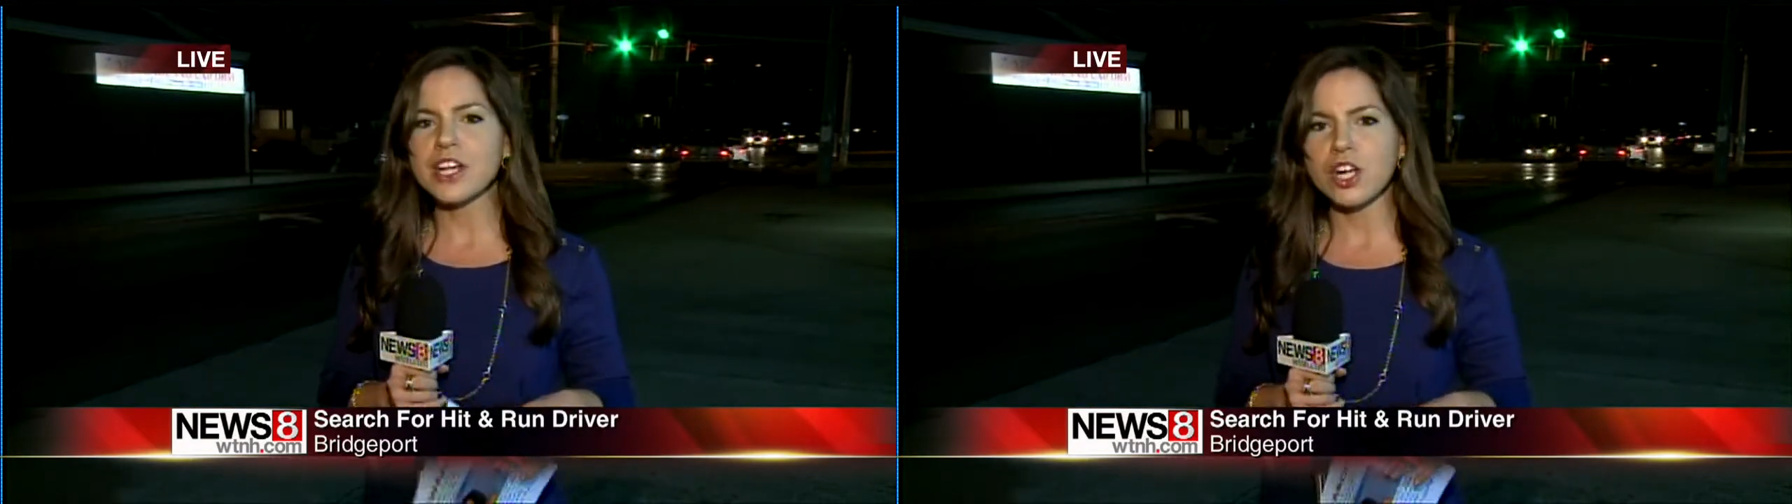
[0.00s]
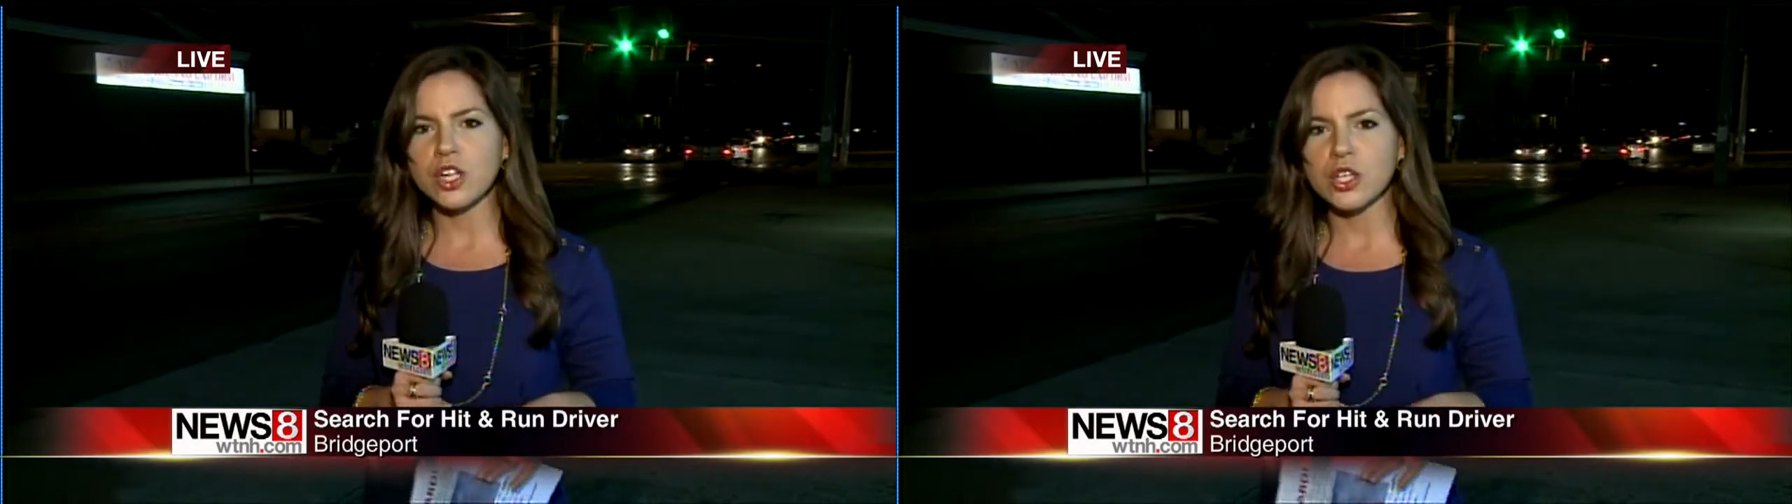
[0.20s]

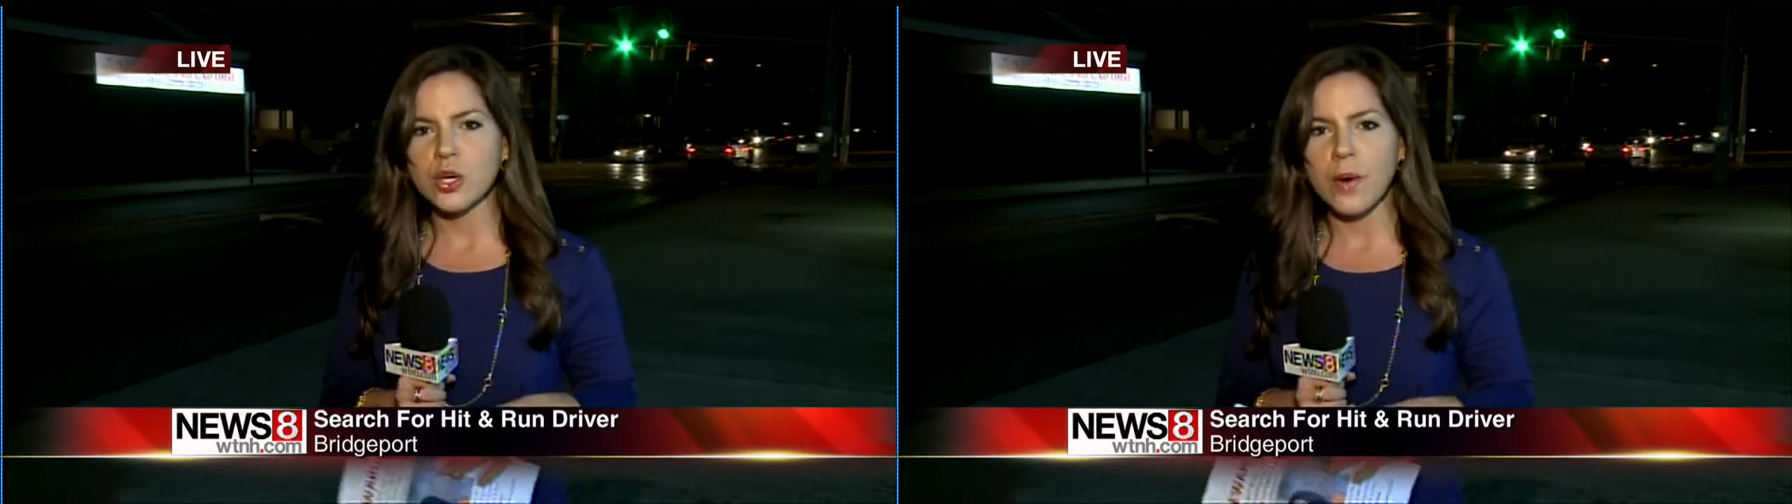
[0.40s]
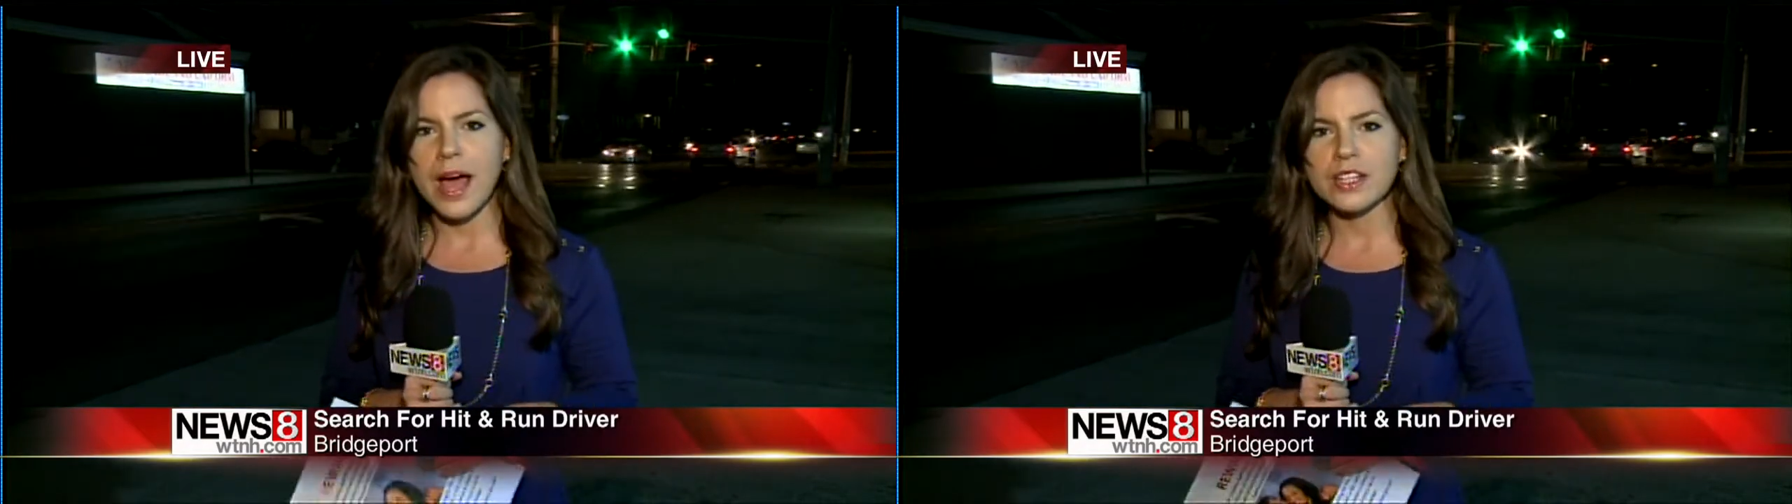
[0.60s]

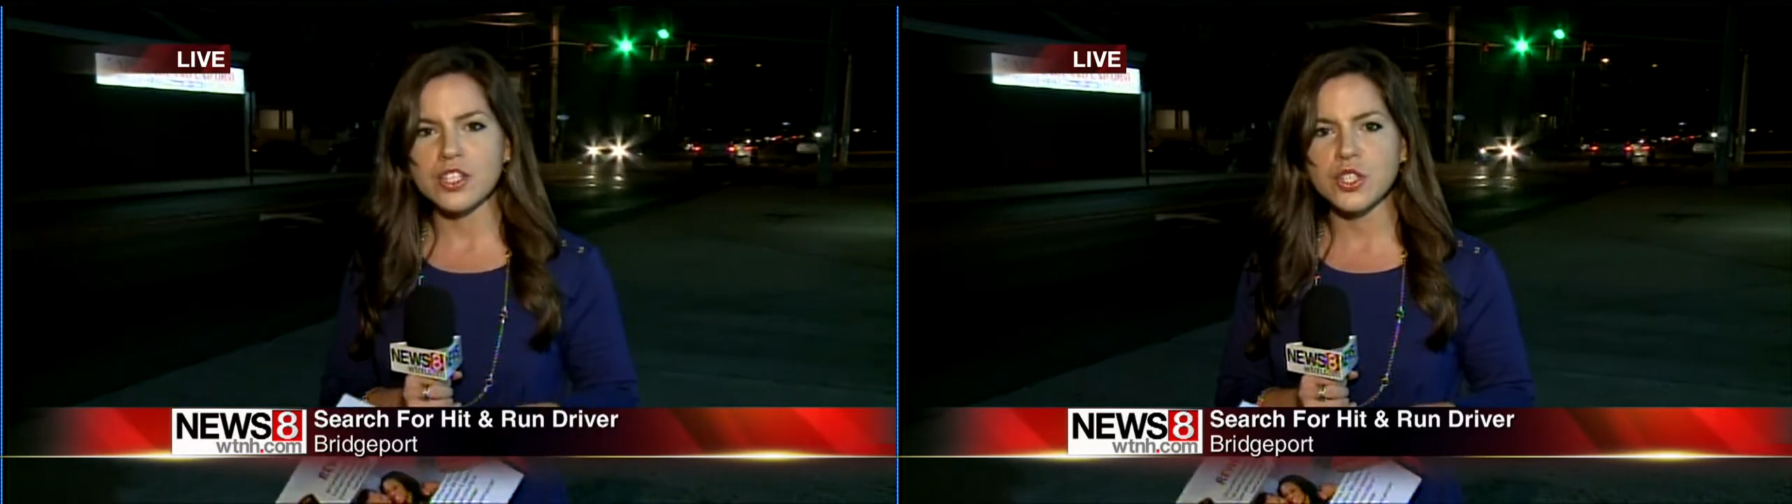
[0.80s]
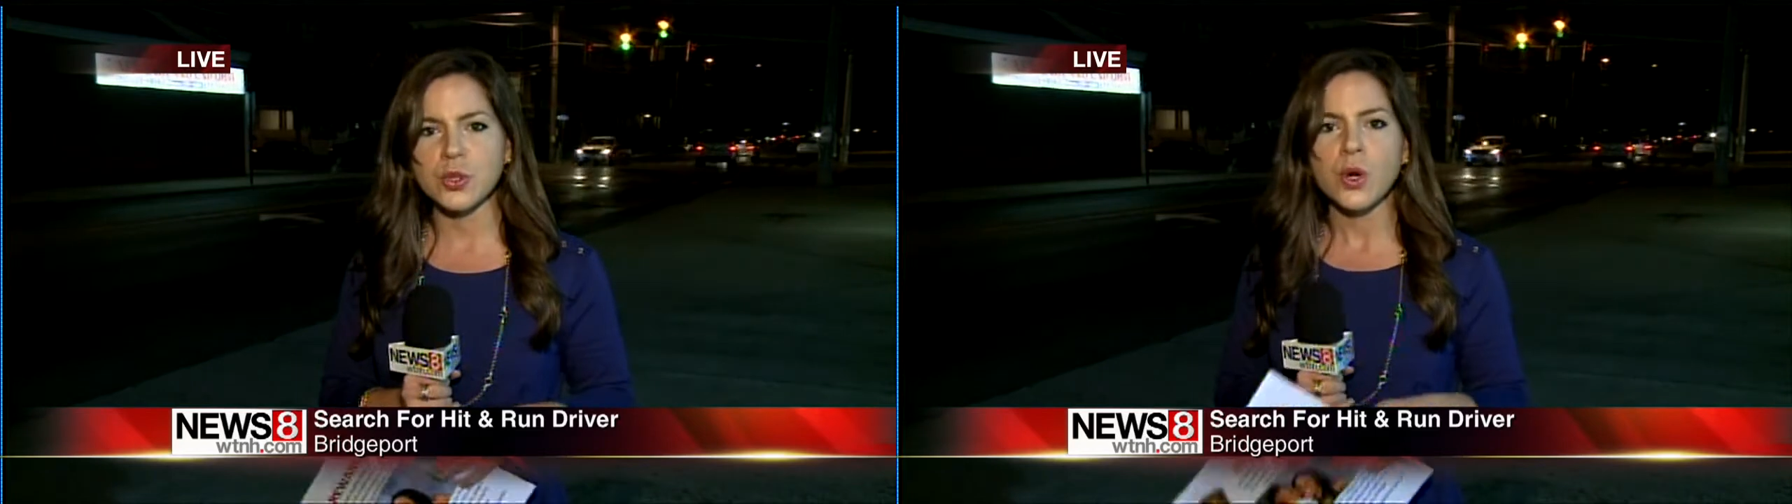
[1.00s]
clue as
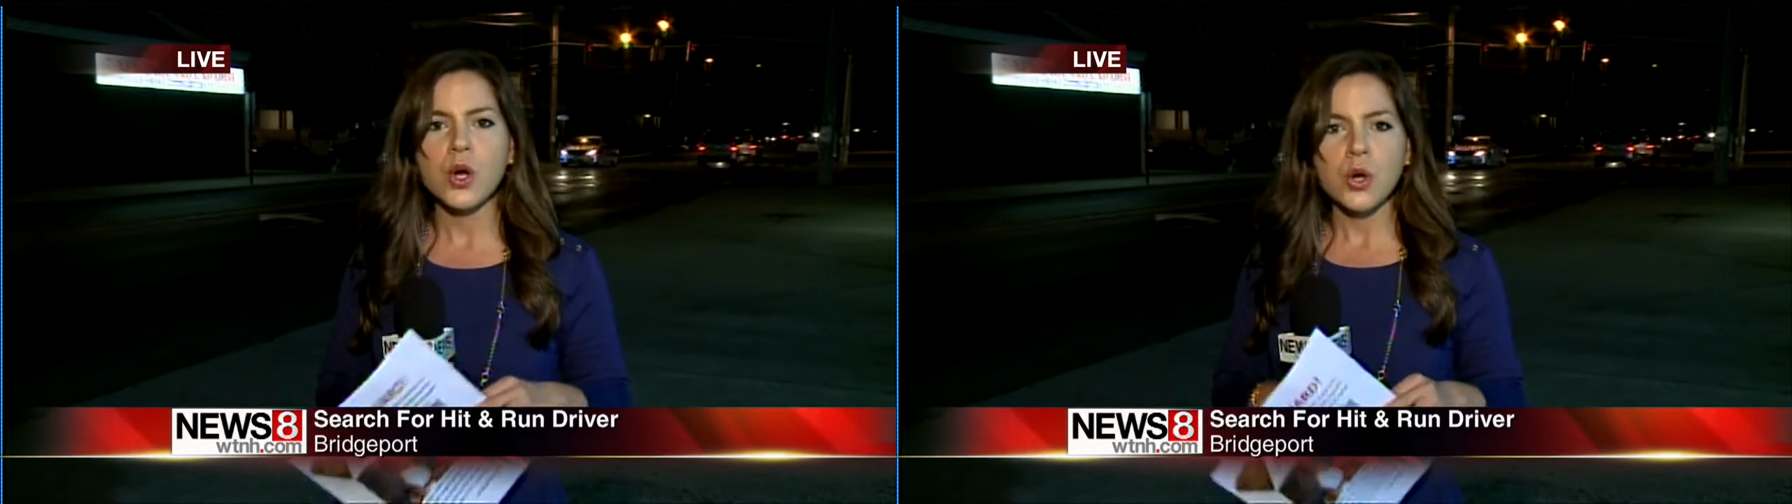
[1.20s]
to